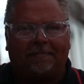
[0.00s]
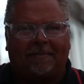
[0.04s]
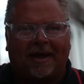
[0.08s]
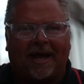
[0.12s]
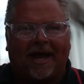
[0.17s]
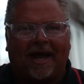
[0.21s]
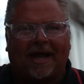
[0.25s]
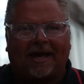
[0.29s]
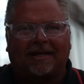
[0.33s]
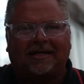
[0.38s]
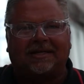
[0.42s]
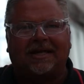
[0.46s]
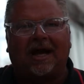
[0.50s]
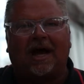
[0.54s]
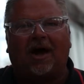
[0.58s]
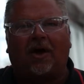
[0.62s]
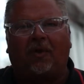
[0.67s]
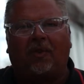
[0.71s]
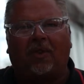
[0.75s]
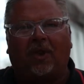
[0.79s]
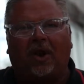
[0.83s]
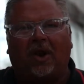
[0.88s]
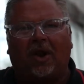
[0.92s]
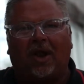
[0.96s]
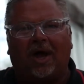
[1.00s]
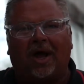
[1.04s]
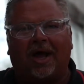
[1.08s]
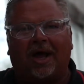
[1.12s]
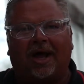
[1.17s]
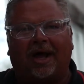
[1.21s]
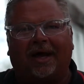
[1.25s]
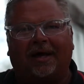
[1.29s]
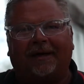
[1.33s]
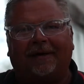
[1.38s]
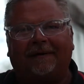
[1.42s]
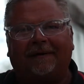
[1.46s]
back down the
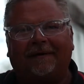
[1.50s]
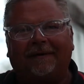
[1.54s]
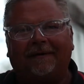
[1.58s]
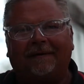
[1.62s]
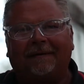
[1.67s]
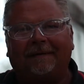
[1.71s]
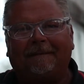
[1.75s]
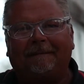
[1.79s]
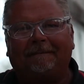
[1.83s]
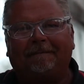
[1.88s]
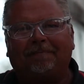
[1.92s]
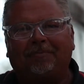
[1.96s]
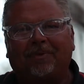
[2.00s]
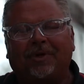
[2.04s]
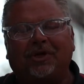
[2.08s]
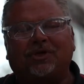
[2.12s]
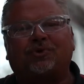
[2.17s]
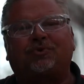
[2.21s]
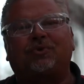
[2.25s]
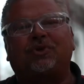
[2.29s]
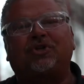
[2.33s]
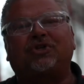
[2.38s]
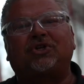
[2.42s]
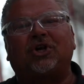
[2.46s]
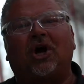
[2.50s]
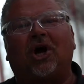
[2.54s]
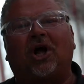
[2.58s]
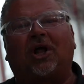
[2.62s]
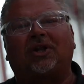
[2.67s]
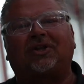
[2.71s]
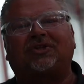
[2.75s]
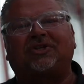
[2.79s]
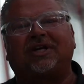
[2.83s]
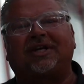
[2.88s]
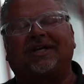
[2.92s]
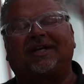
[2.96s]
line. This
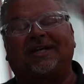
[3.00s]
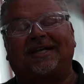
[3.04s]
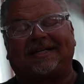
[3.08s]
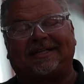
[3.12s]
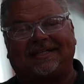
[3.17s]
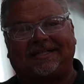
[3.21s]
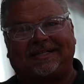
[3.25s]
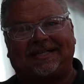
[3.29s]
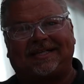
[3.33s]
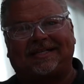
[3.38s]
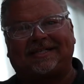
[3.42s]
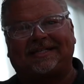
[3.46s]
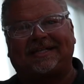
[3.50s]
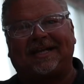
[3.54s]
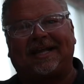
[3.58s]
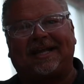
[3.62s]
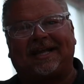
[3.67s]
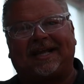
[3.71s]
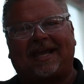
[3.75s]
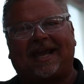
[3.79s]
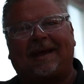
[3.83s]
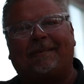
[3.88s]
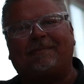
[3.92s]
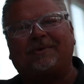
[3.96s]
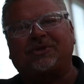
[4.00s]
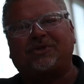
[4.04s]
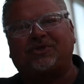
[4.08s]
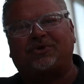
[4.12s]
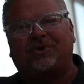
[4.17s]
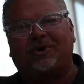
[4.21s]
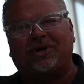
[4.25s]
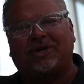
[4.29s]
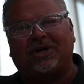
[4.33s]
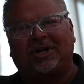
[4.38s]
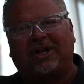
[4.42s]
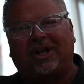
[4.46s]
results in consistent
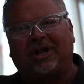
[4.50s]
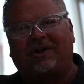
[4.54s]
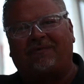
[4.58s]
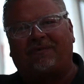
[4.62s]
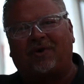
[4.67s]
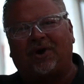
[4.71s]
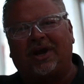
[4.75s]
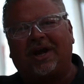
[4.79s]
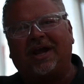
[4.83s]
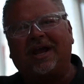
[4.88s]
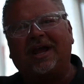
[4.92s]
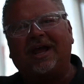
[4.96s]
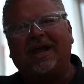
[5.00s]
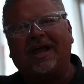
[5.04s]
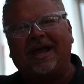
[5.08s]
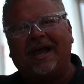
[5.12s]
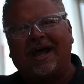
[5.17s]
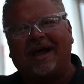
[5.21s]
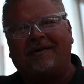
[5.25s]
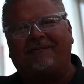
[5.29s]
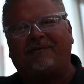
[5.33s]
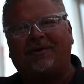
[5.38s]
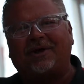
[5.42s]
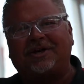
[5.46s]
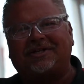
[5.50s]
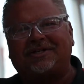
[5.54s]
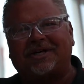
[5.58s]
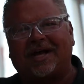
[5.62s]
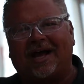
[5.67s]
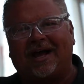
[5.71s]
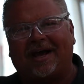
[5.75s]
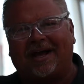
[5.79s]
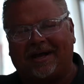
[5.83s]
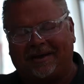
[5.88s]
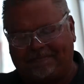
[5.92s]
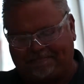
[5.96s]
chemistry delivery every
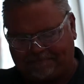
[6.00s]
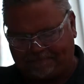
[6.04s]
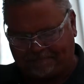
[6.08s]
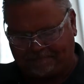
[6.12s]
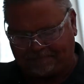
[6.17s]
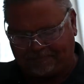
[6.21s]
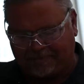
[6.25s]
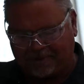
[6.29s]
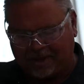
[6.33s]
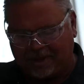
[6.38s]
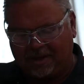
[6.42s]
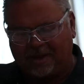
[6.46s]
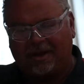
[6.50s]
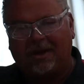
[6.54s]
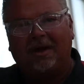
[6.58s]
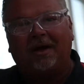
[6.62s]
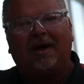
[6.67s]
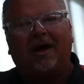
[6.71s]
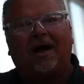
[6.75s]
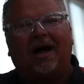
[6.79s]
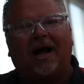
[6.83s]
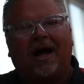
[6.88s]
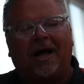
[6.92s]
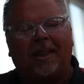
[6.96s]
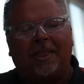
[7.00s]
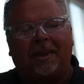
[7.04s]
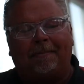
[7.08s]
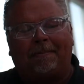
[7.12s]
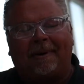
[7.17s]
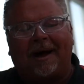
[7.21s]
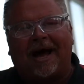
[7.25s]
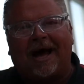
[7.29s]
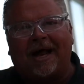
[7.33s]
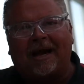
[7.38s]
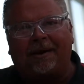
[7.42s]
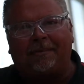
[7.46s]
time. On the
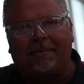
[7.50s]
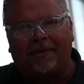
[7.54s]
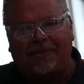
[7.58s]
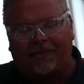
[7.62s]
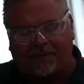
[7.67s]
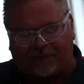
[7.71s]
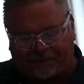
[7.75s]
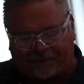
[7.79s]
bottom of the